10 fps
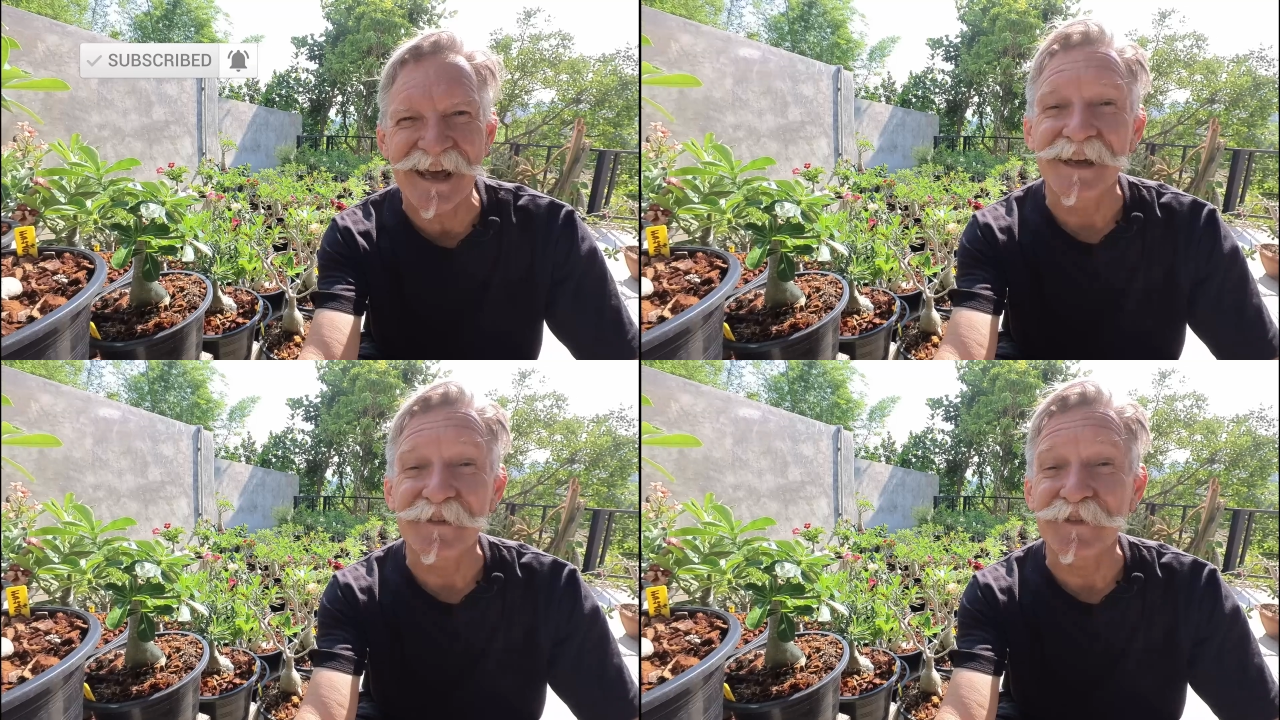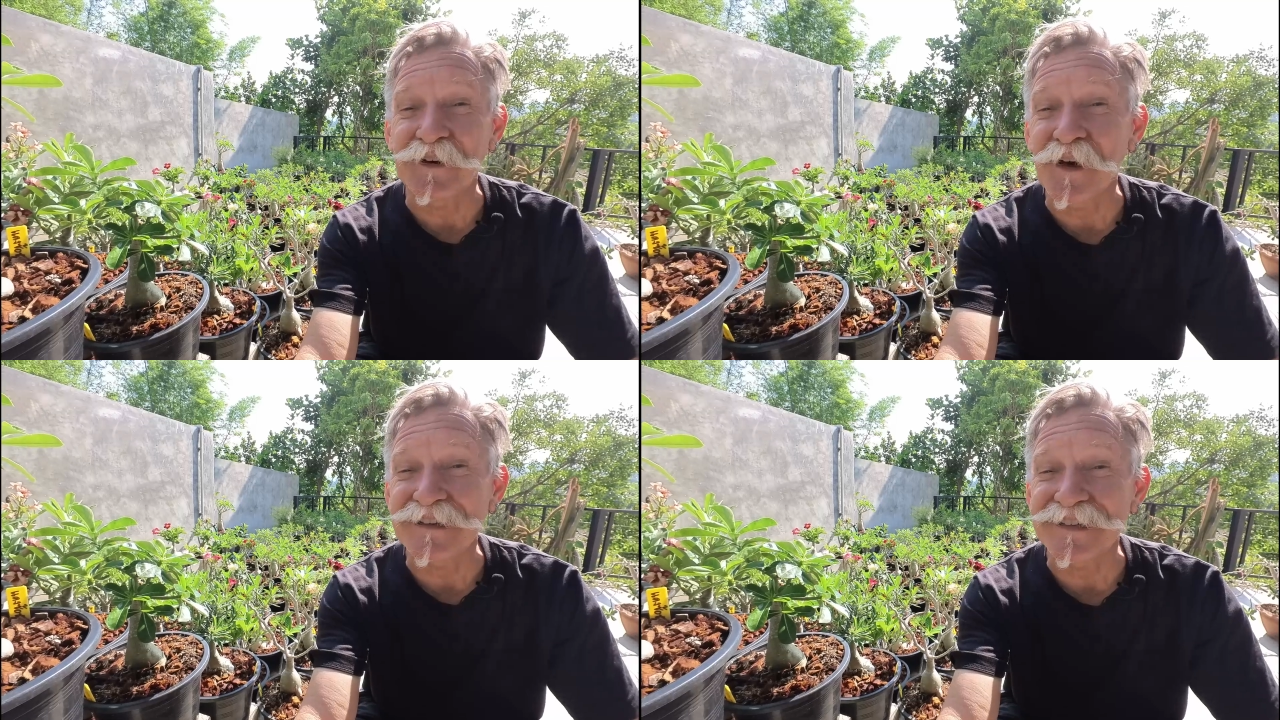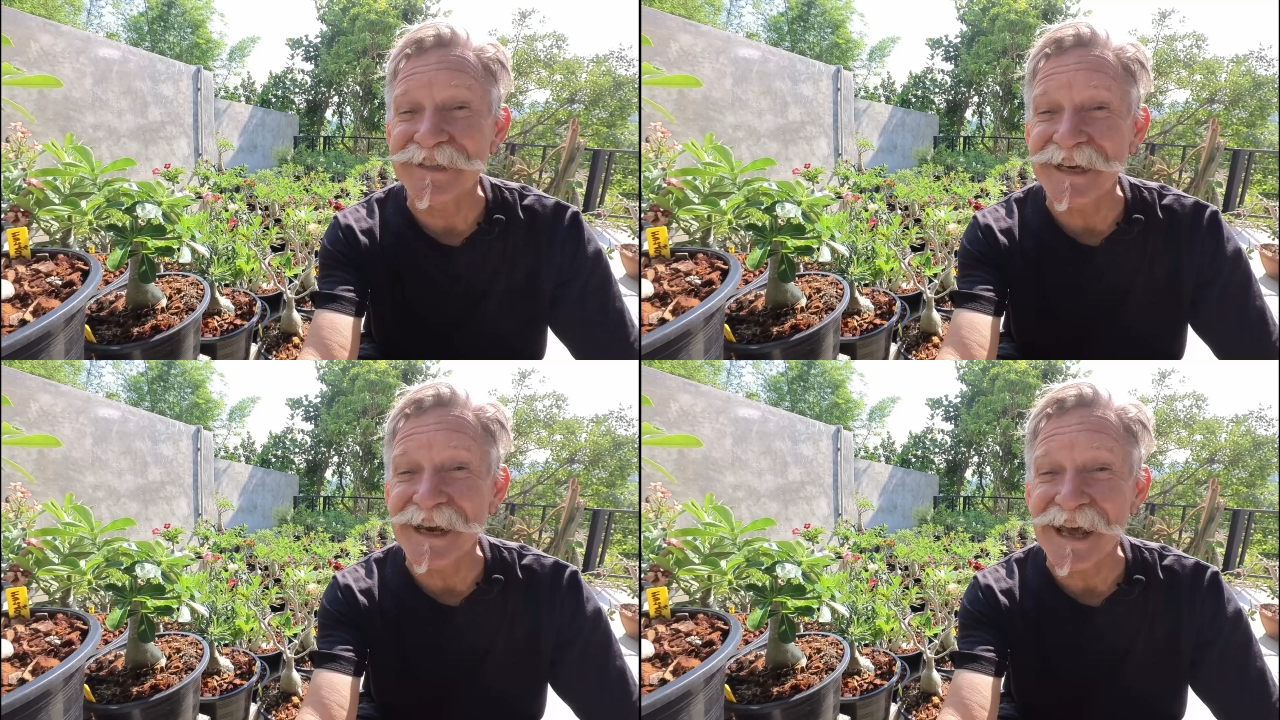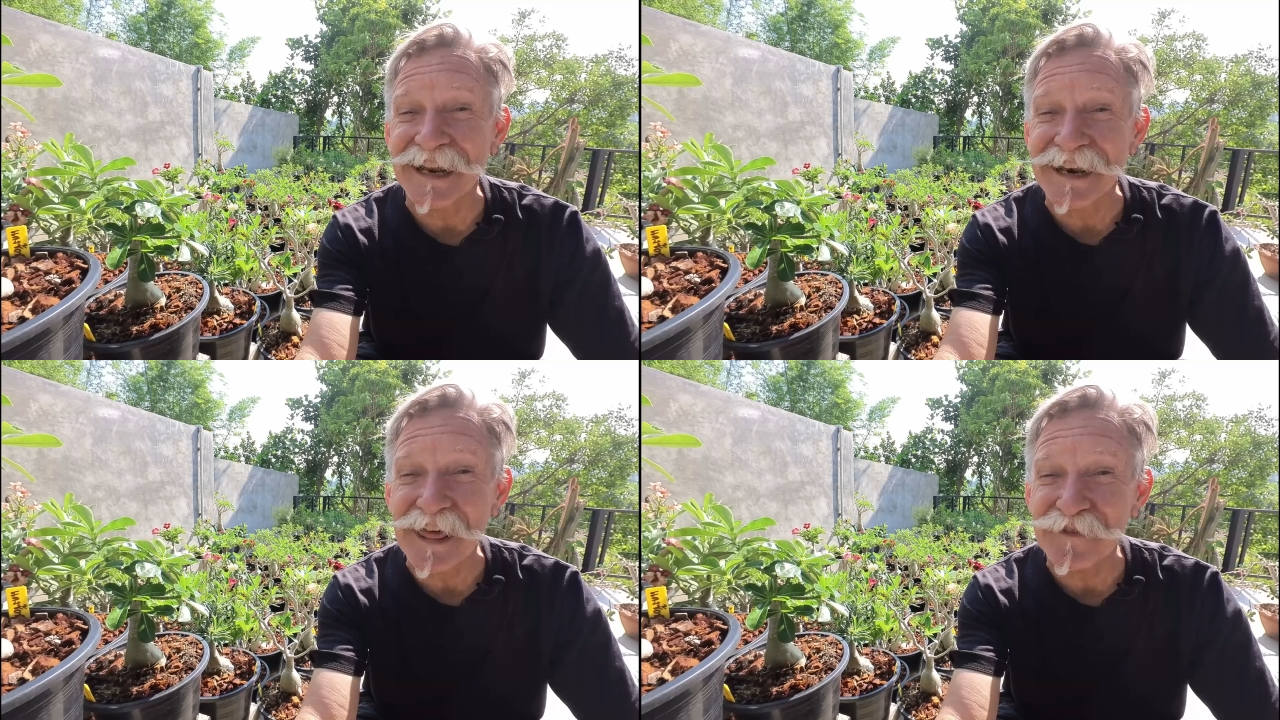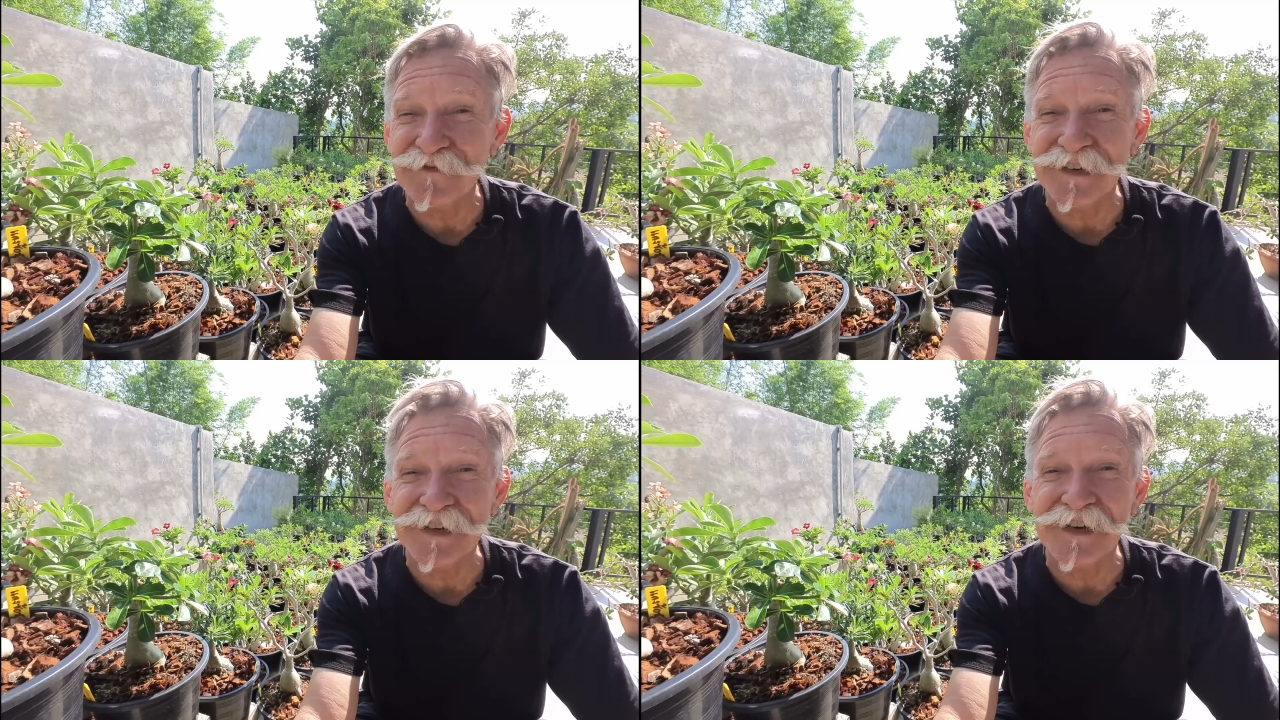And if you'd like to check out another
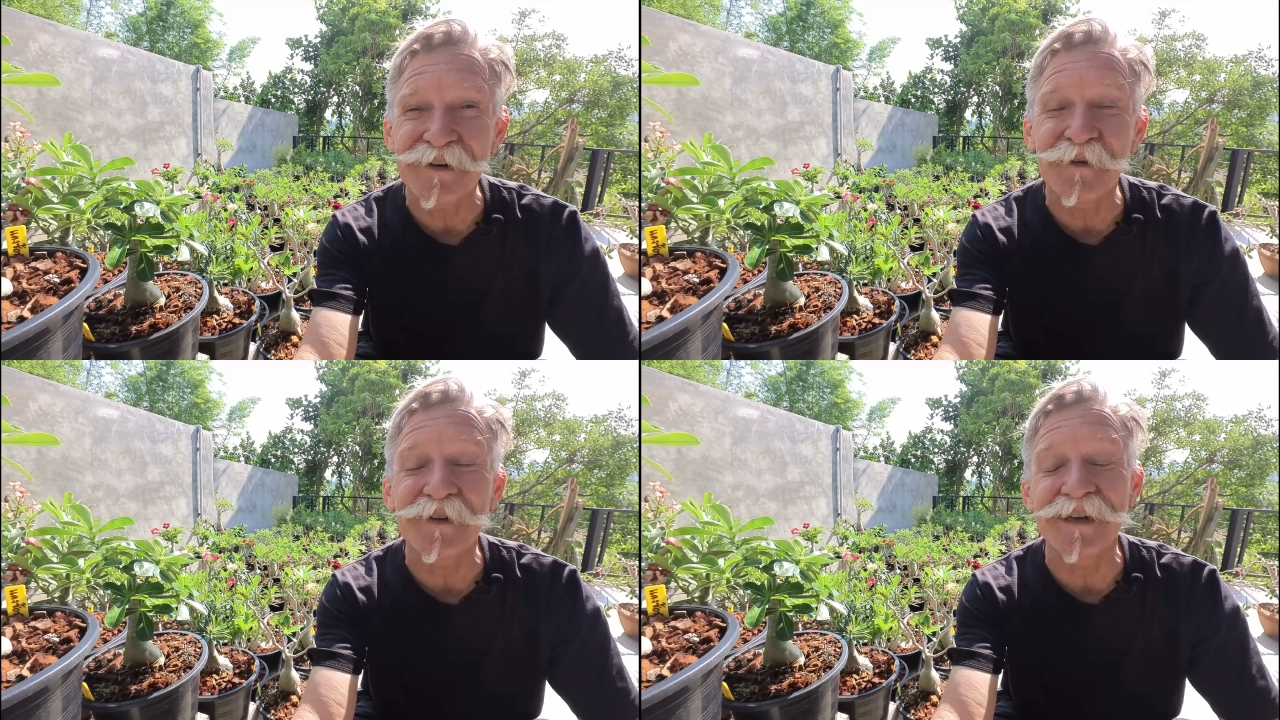video,